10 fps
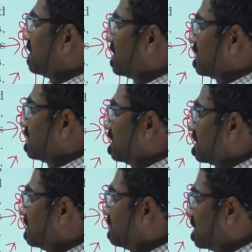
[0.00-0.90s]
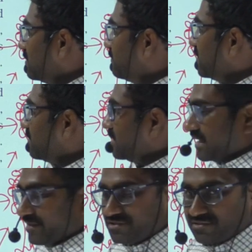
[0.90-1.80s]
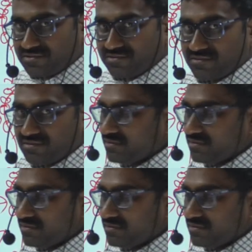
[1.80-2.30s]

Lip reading: And under unfavorable conditions,